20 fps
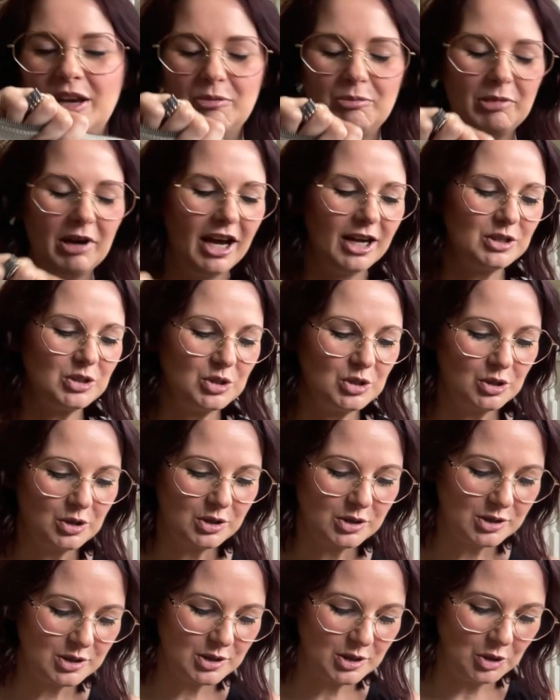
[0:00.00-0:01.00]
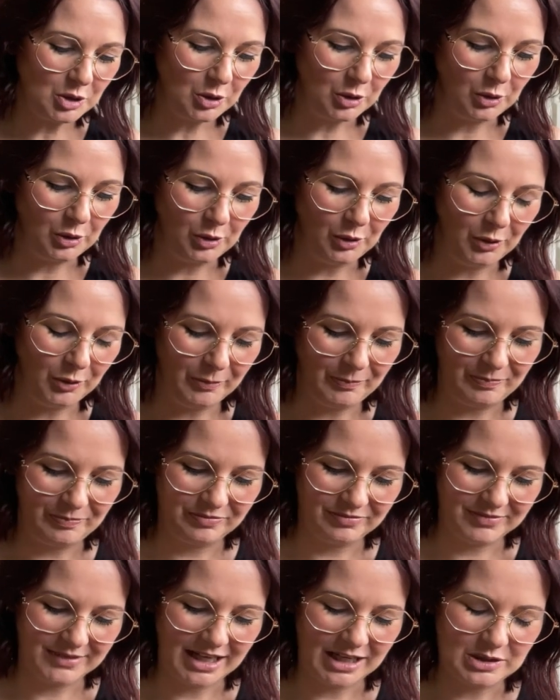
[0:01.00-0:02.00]
But I just thought,
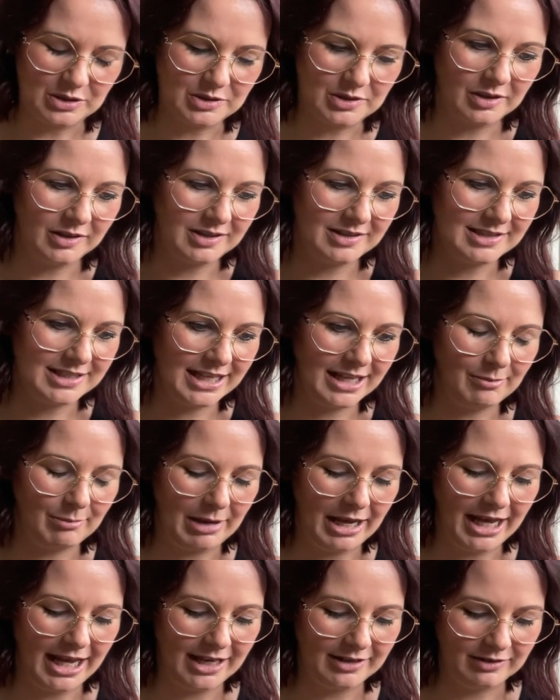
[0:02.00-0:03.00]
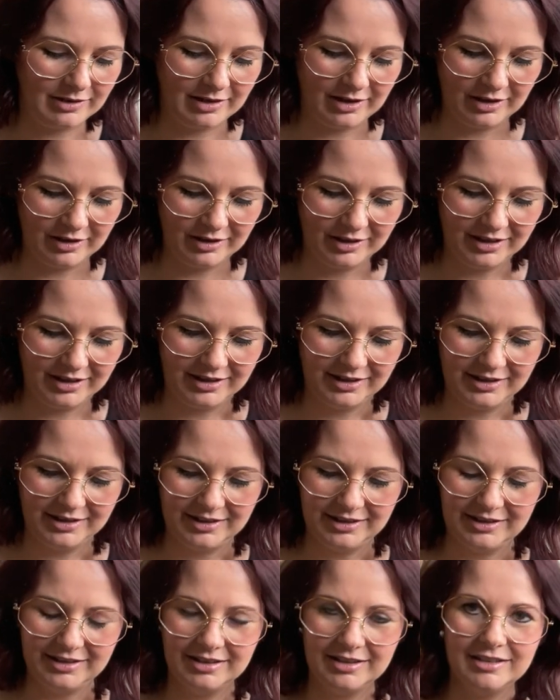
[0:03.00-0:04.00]
I just got this thing in my head that
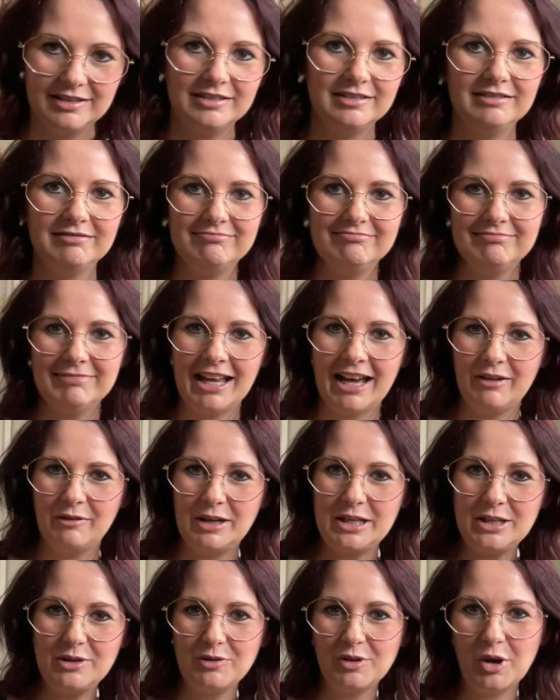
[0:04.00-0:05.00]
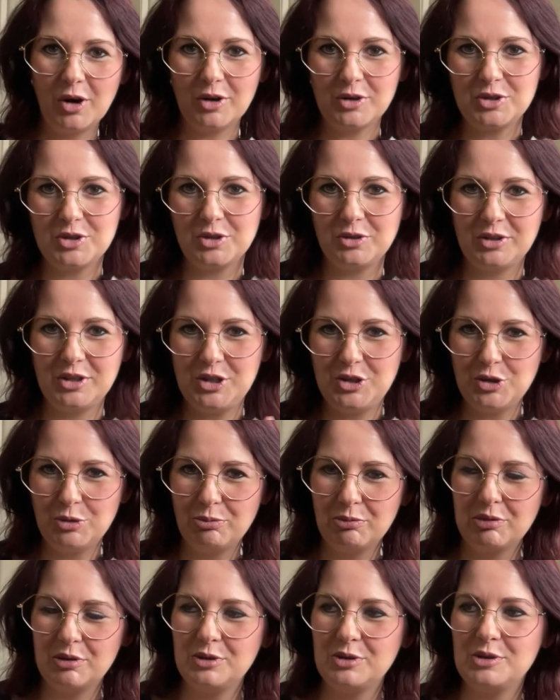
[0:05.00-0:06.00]
like when you've got a chunky
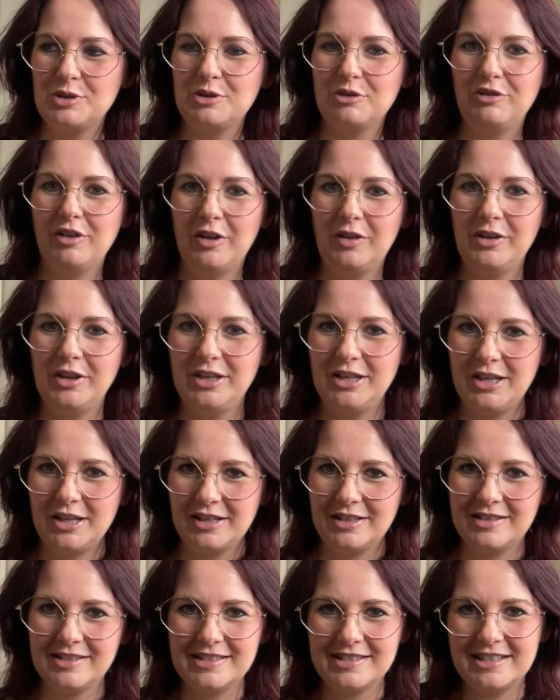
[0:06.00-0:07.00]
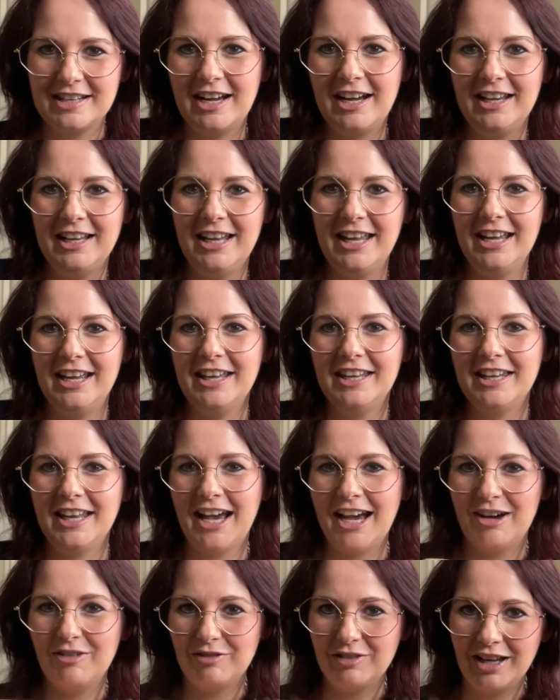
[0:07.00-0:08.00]
jumper and stuff on that you can style it and
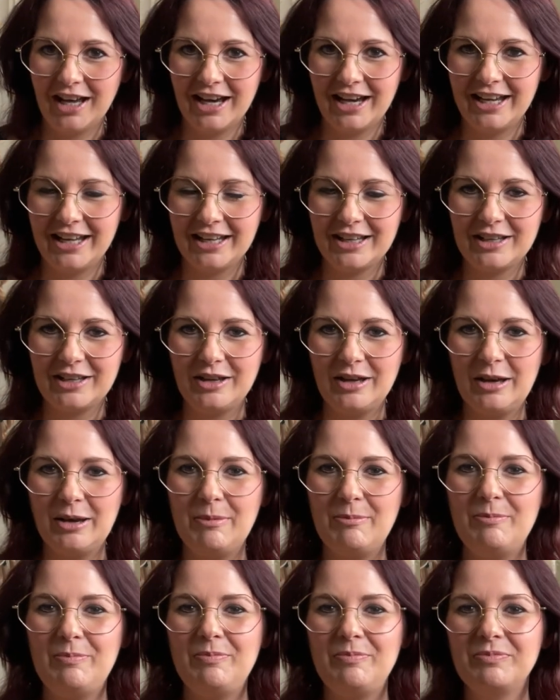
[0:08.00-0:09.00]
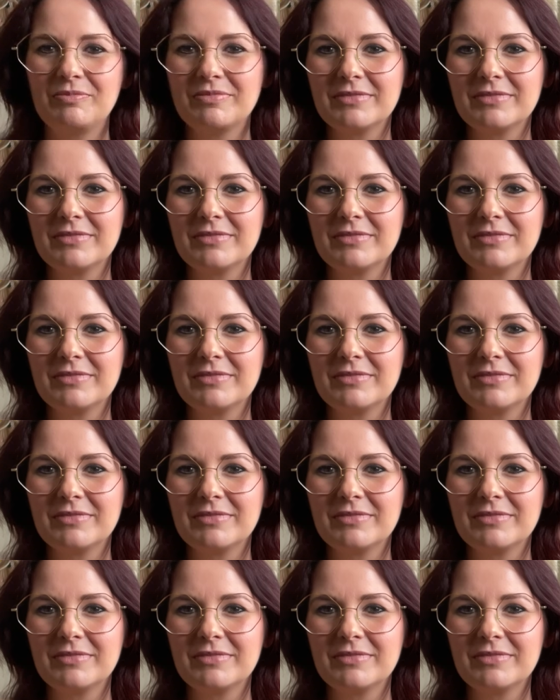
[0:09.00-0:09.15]
have like, um,